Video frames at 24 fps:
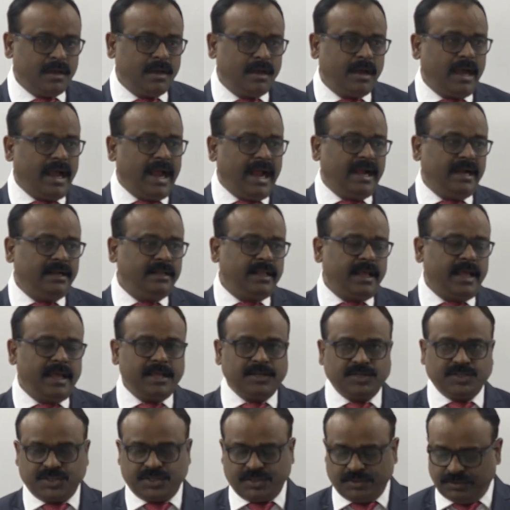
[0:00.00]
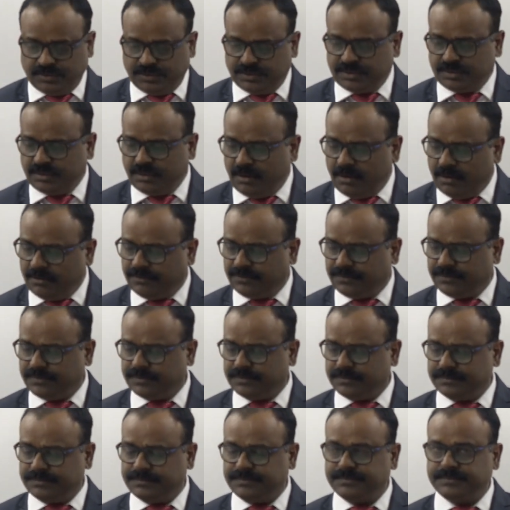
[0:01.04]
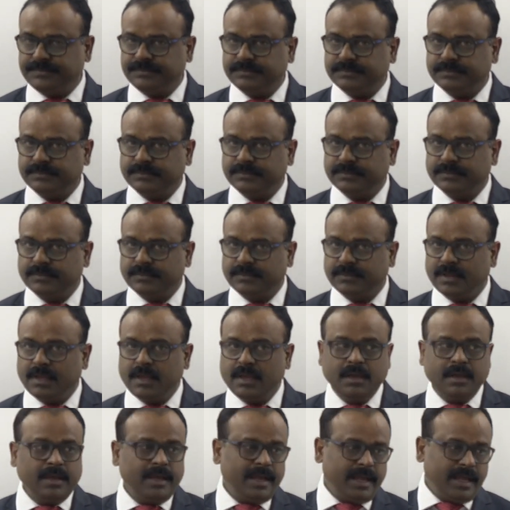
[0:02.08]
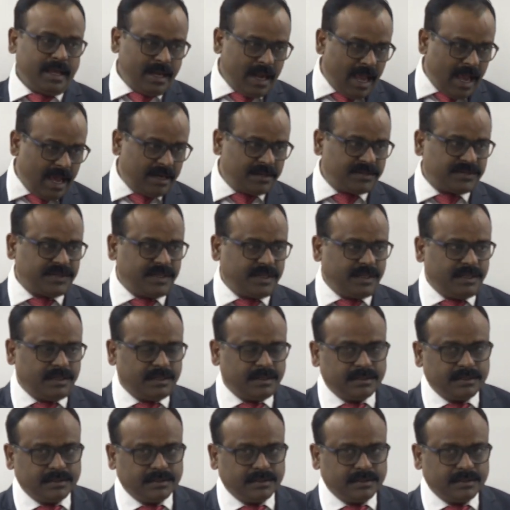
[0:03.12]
and the issues of NRC,